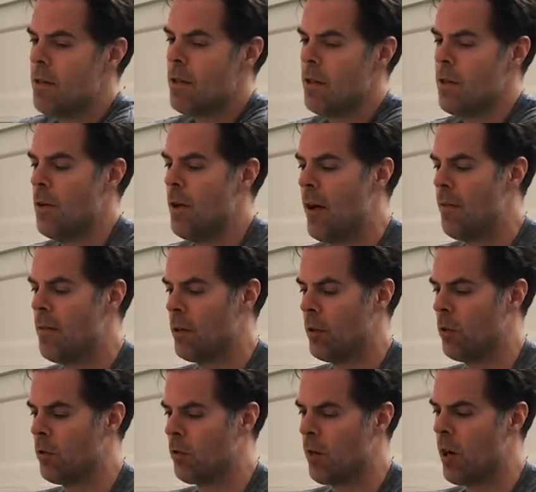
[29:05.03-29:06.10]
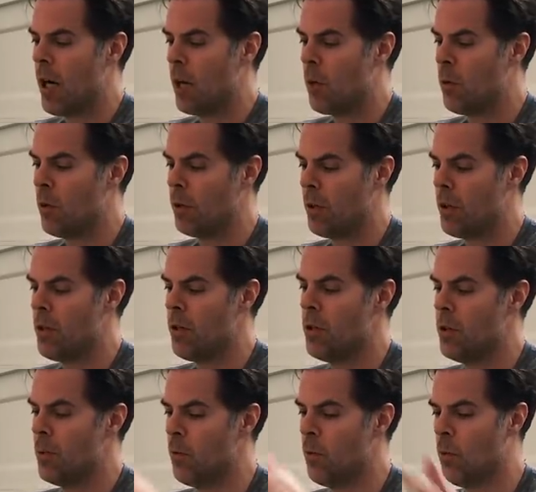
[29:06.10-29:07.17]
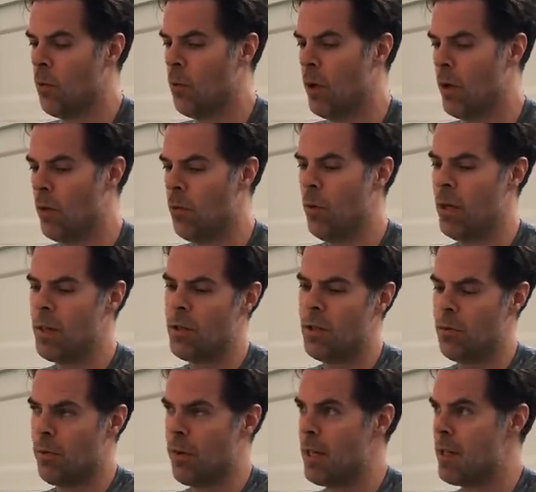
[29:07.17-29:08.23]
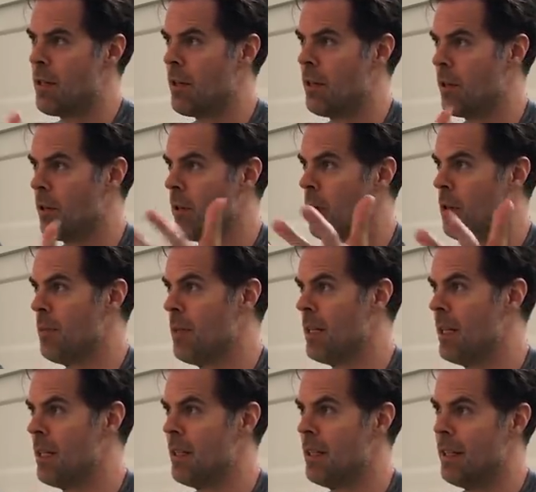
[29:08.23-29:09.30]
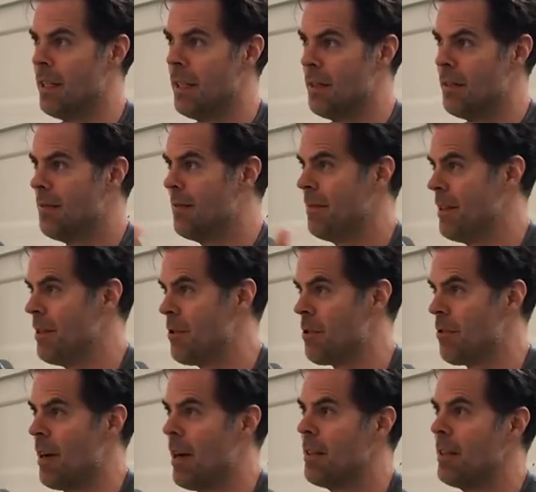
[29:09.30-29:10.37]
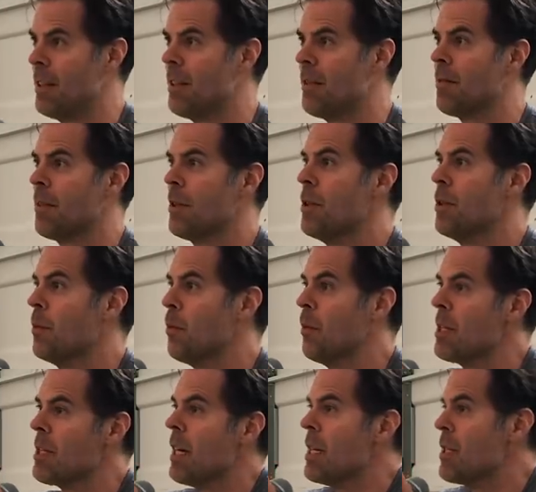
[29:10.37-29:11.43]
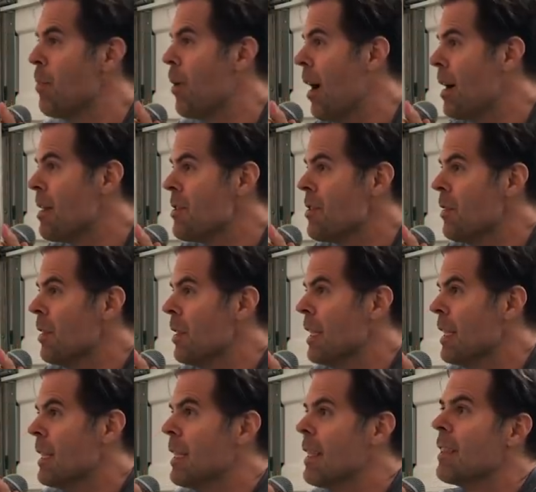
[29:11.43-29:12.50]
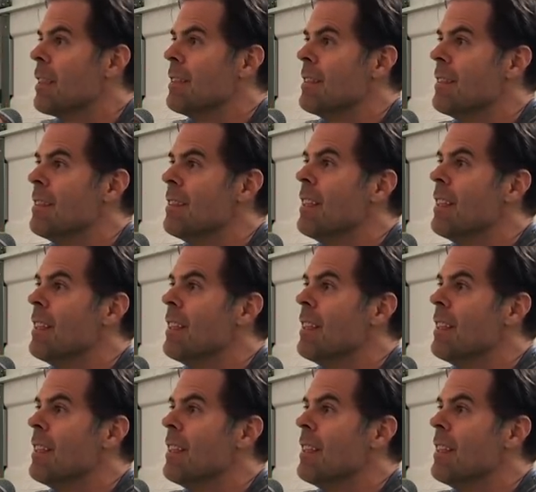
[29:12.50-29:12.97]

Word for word: so you have your little rock wool cube. What What's the rest of the grow media that is surrounding it for you, and what size pots do you like? And...